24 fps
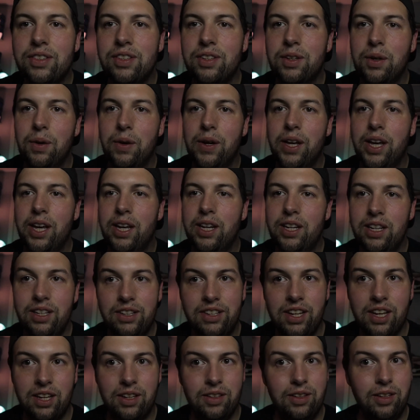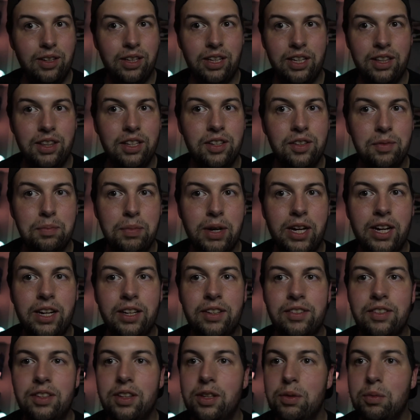go ahead and take a look at this
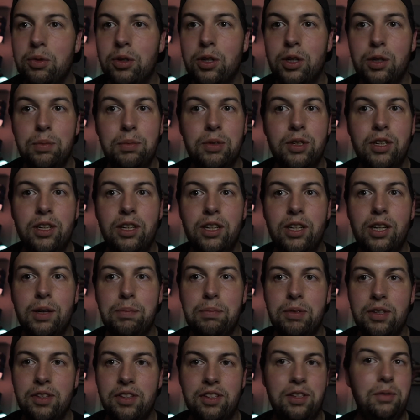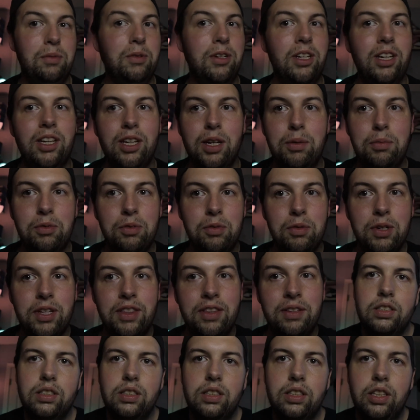box, and then we'll open it up and see what it comes
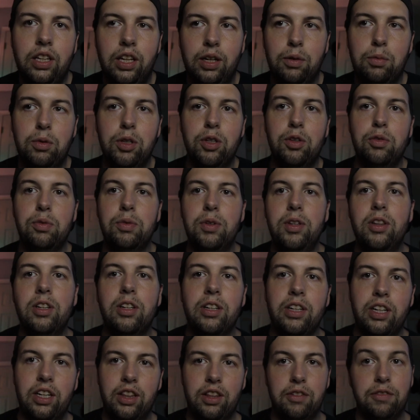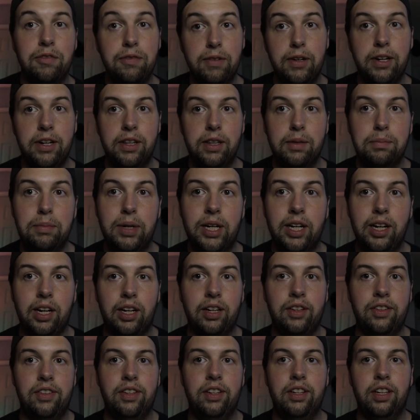with. Now, once we look at the front of the
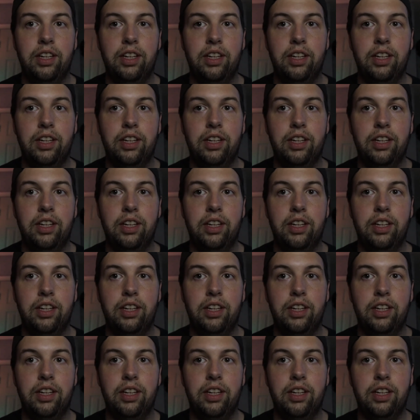box, it